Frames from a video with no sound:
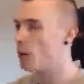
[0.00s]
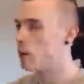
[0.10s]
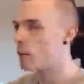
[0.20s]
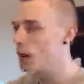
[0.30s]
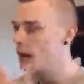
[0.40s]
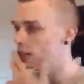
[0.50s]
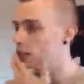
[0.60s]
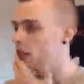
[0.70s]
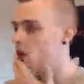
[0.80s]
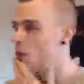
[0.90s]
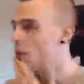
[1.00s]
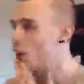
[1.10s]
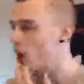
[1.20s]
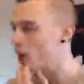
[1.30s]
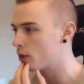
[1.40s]
from Palacio though.
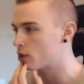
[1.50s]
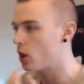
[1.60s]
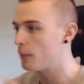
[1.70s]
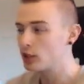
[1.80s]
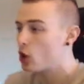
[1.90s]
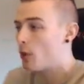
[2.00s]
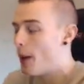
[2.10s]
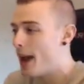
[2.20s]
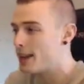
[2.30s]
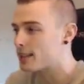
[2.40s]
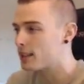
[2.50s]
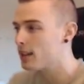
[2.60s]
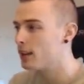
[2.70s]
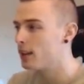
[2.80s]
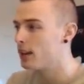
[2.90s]
Ball over the top. He's got the pace.
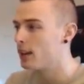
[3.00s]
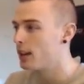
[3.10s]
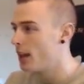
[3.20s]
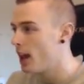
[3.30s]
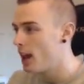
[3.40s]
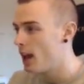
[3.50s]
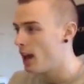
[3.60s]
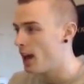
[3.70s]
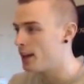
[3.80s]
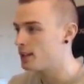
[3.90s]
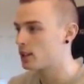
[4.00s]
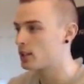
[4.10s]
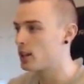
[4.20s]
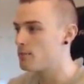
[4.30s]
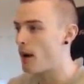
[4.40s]
And he's just
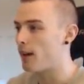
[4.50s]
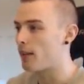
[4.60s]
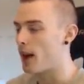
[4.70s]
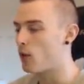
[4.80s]
going to bury that